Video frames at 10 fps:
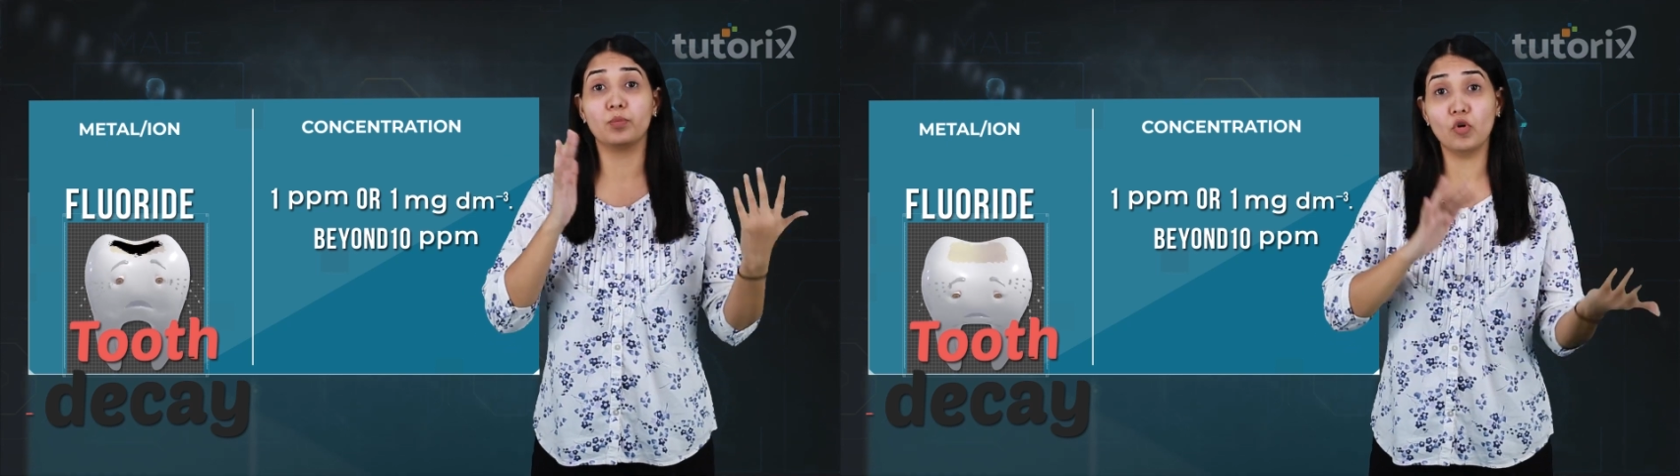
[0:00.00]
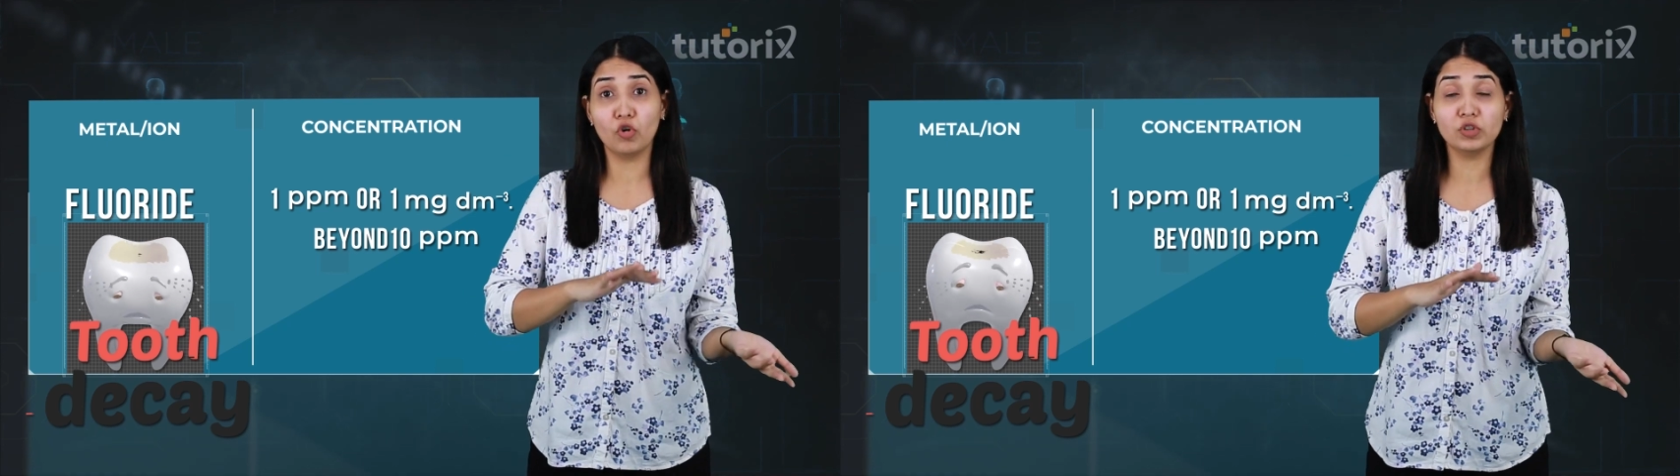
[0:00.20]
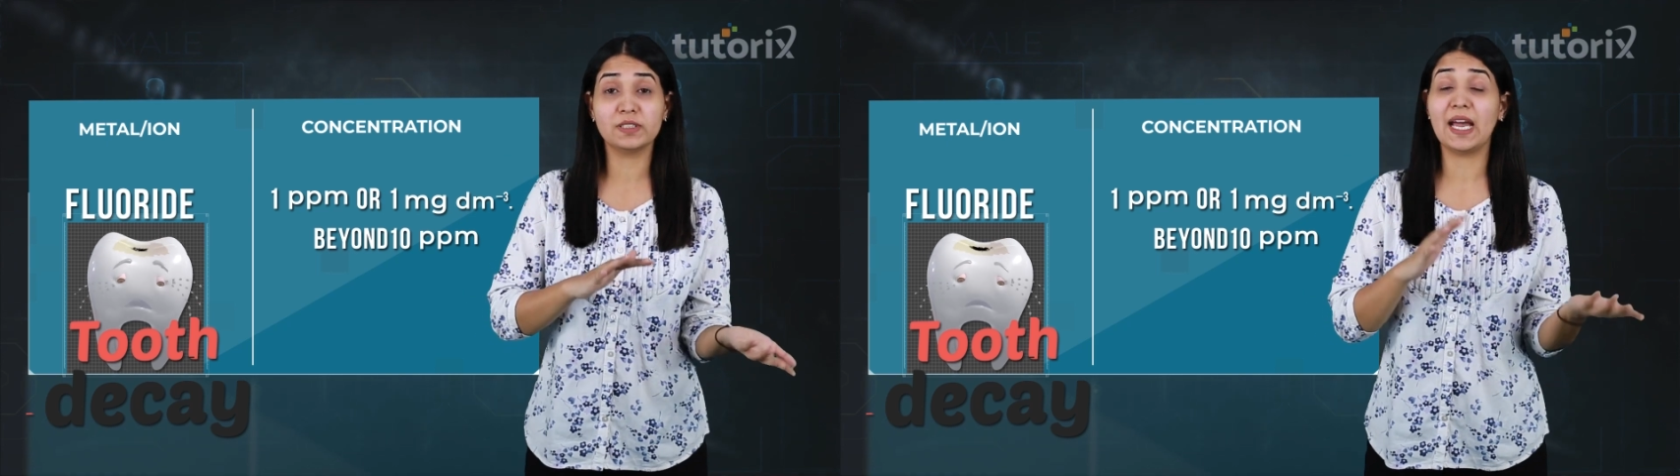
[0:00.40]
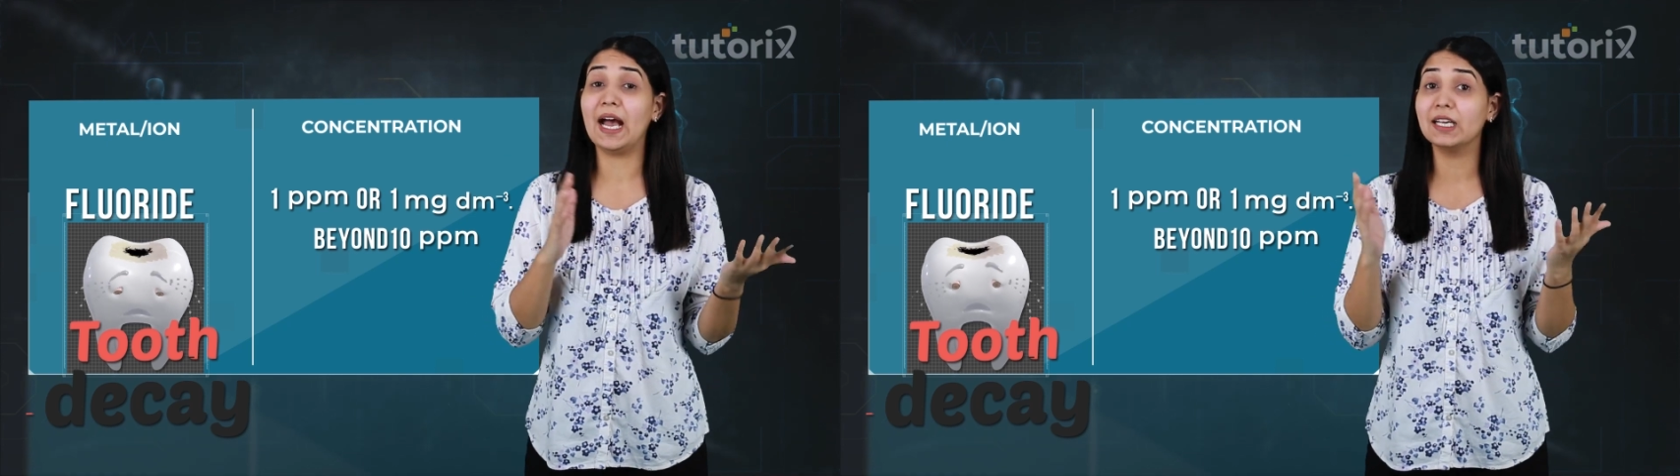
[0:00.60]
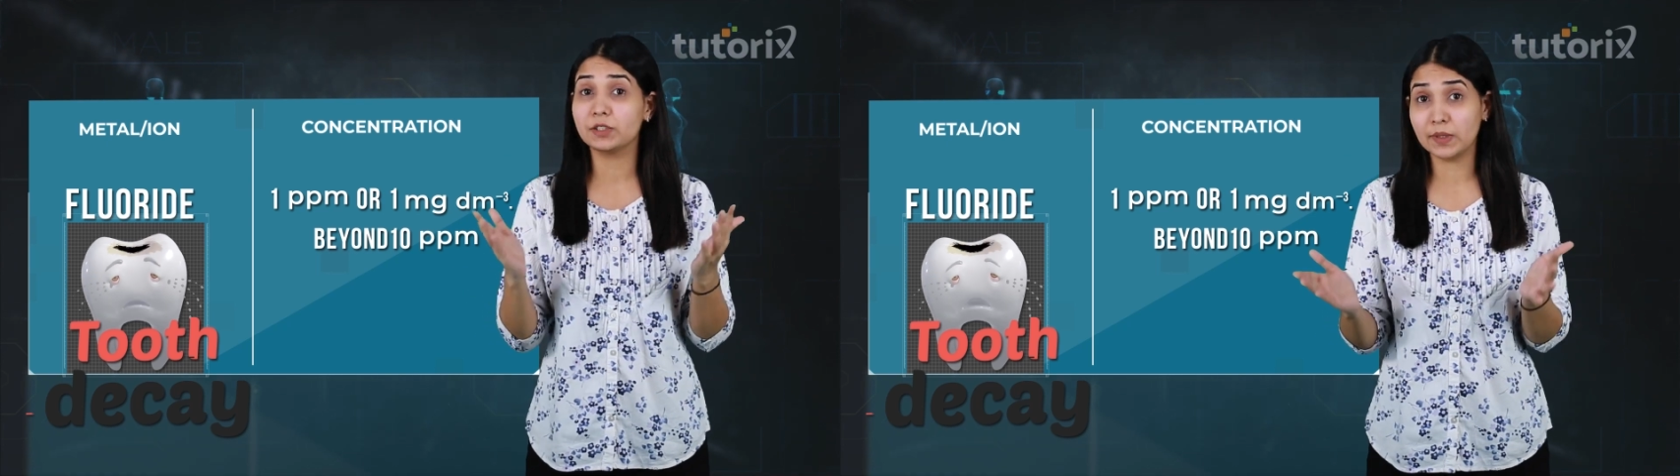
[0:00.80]
bones
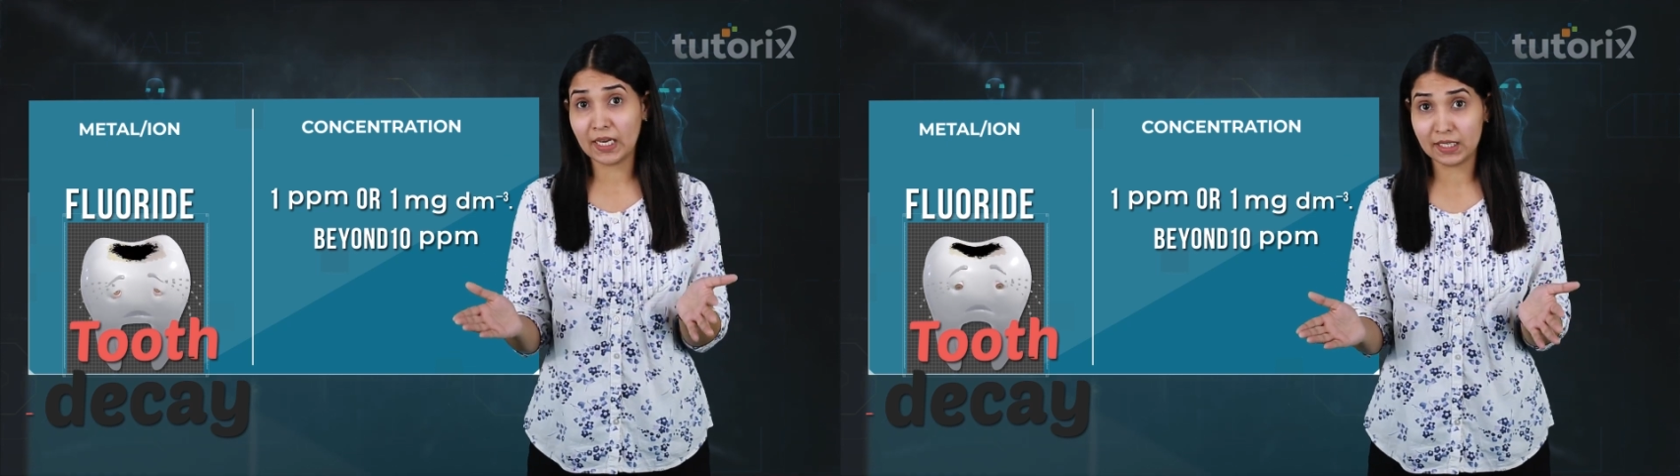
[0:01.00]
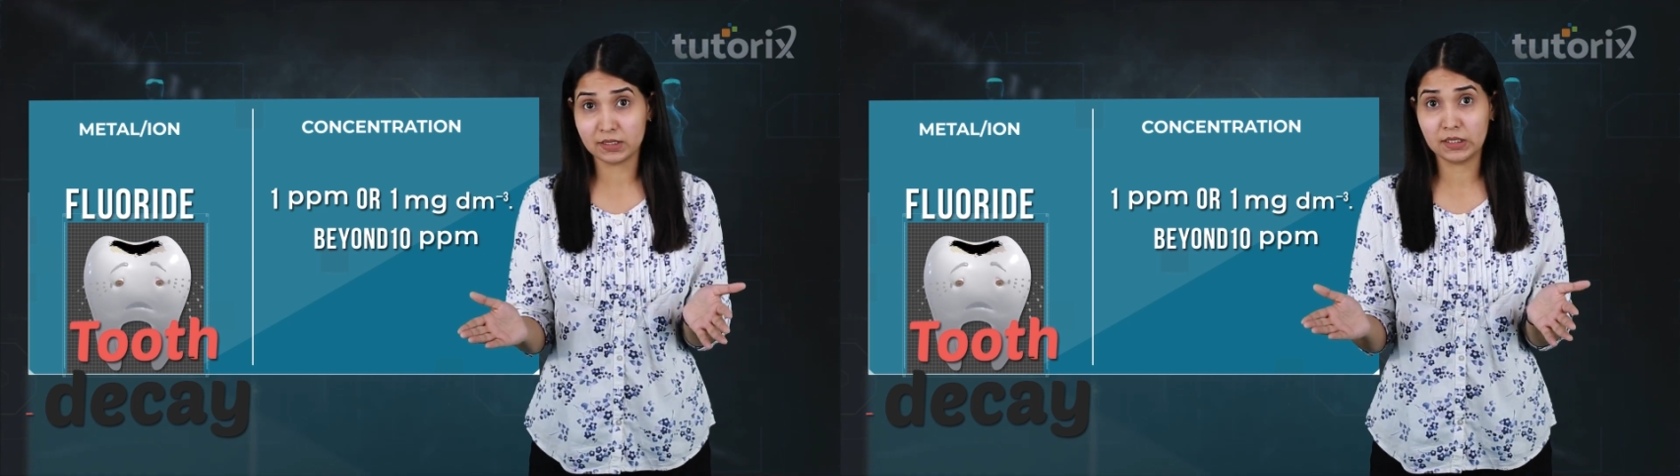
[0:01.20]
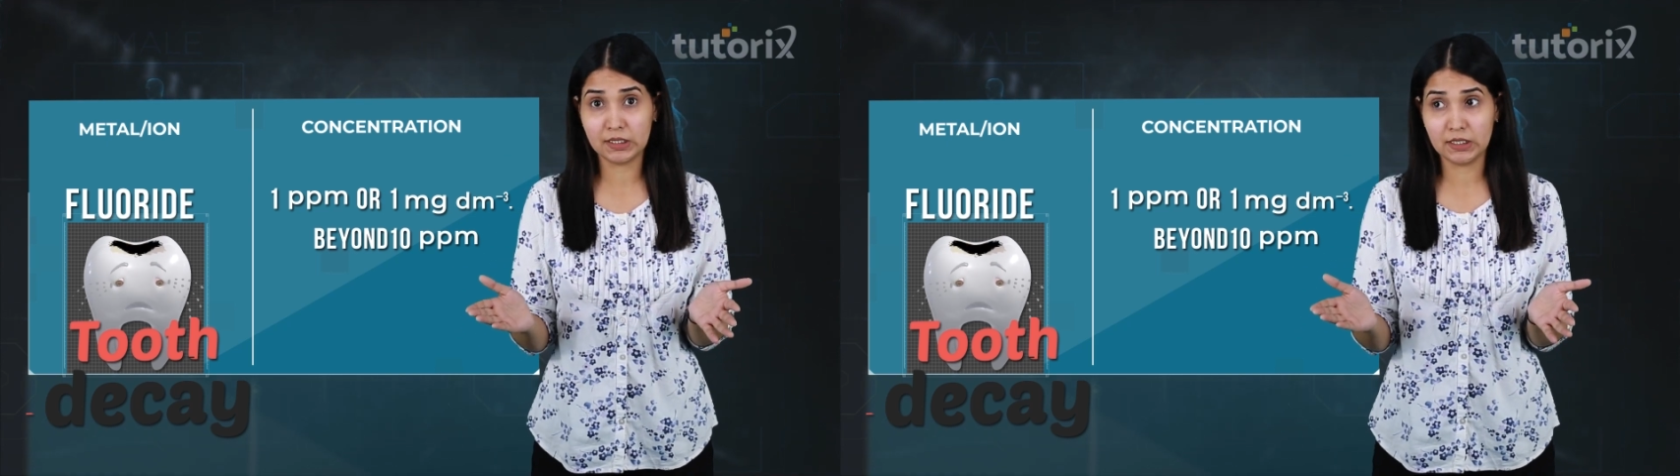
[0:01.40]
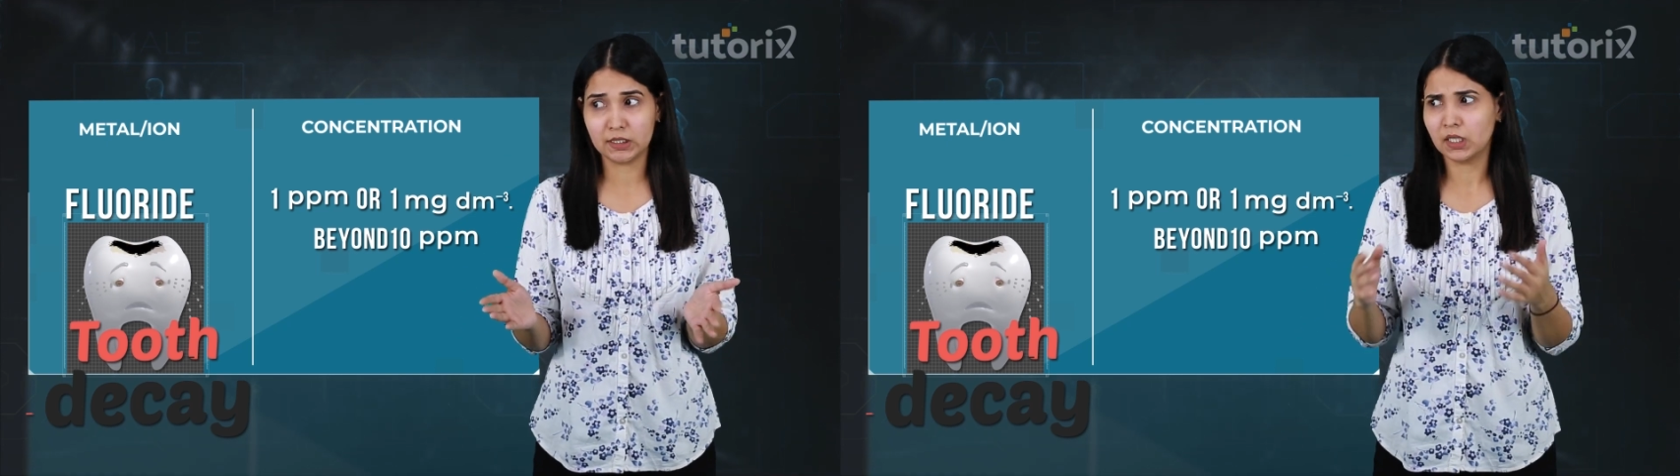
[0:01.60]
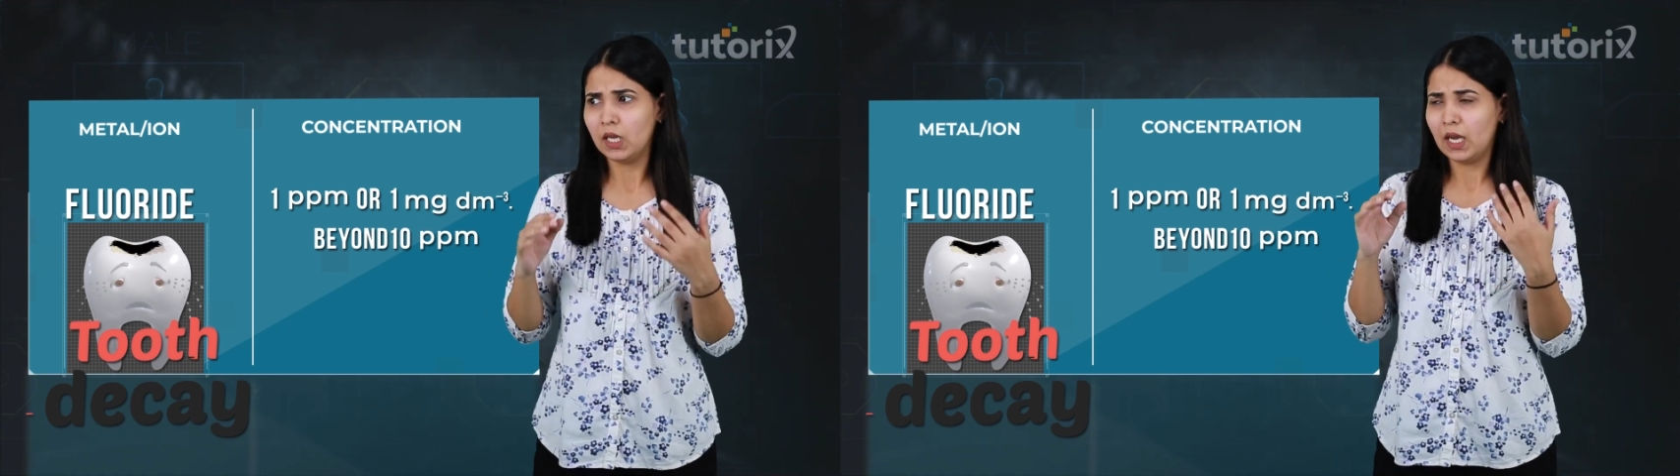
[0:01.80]
as well as the teeth.